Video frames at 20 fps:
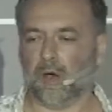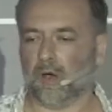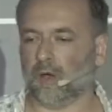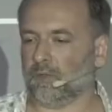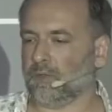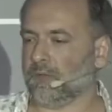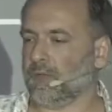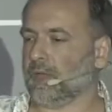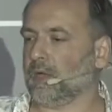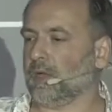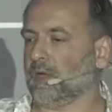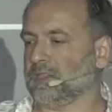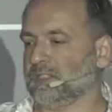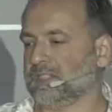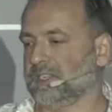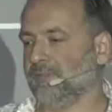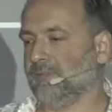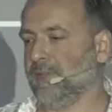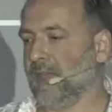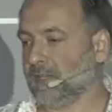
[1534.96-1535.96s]
on the
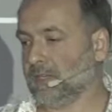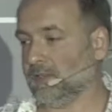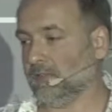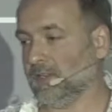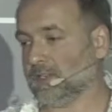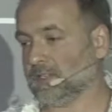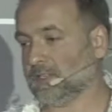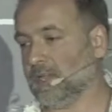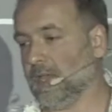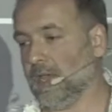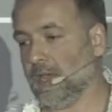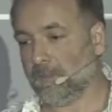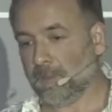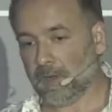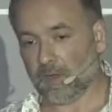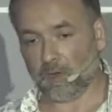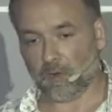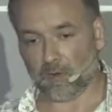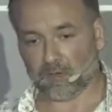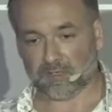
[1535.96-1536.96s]
cost effectiveness,
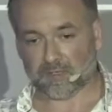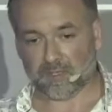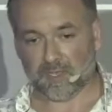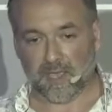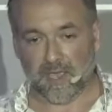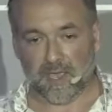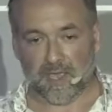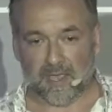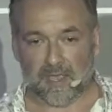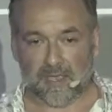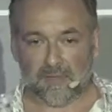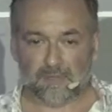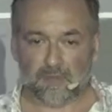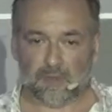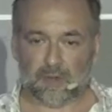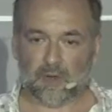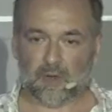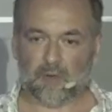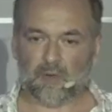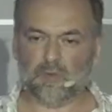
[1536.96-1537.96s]
because
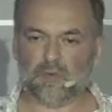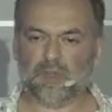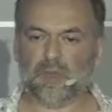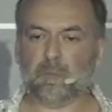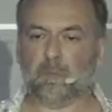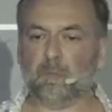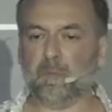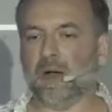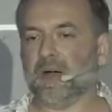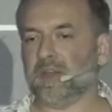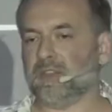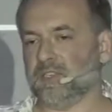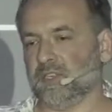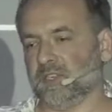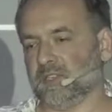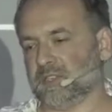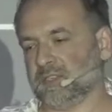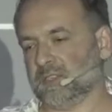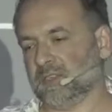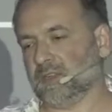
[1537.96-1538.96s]
if you know the
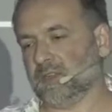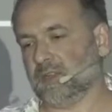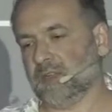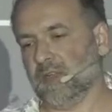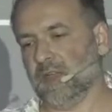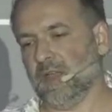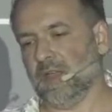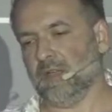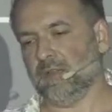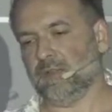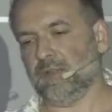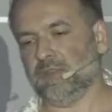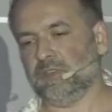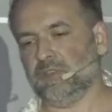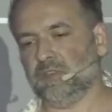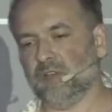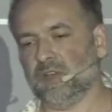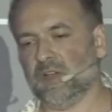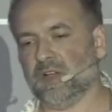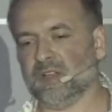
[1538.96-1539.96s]
budgets
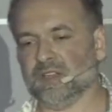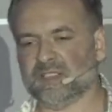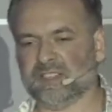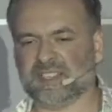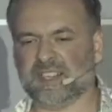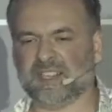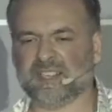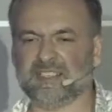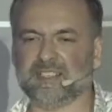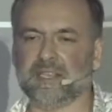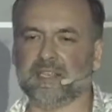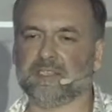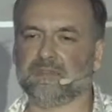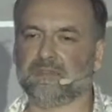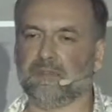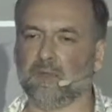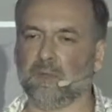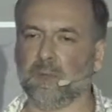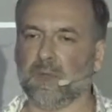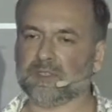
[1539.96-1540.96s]
that you are
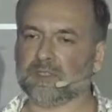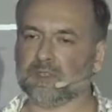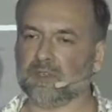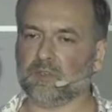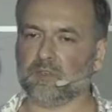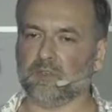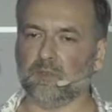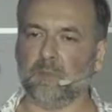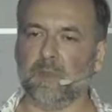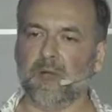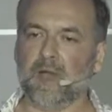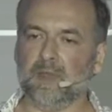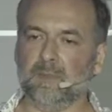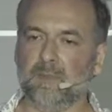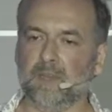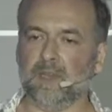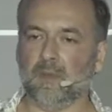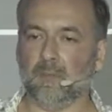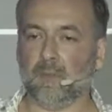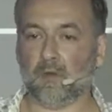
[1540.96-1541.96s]
successful investing to buy
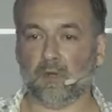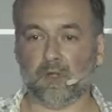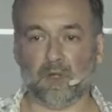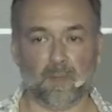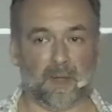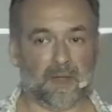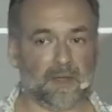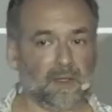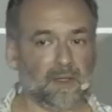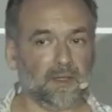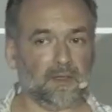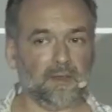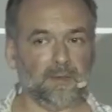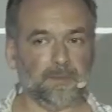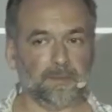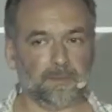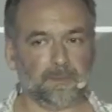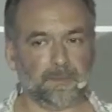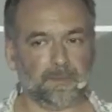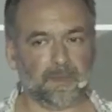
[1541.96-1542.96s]
media
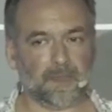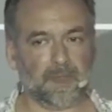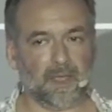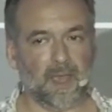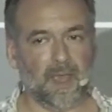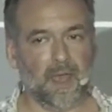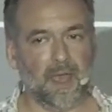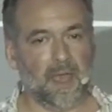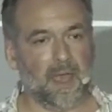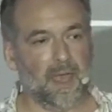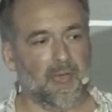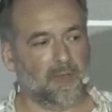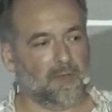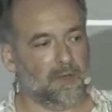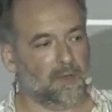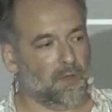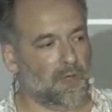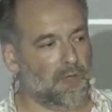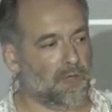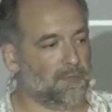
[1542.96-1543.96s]
programmatically,
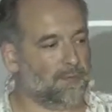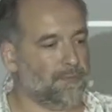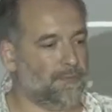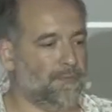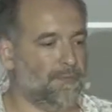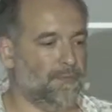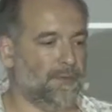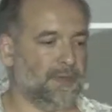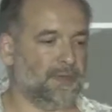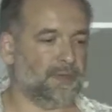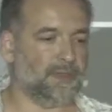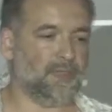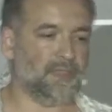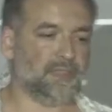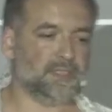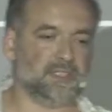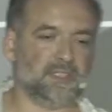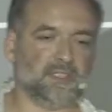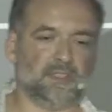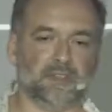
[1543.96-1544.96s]
and you have at
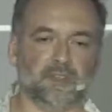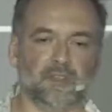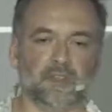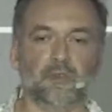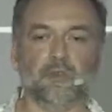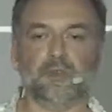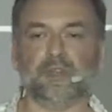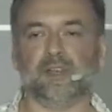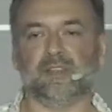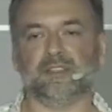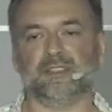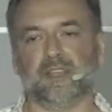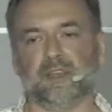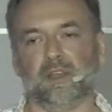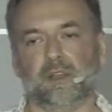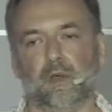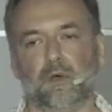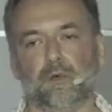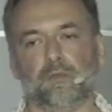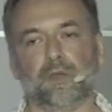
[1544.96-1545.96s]
least good
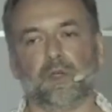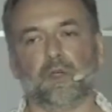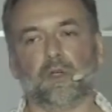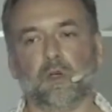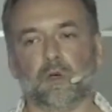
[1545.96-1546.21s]
understanding of the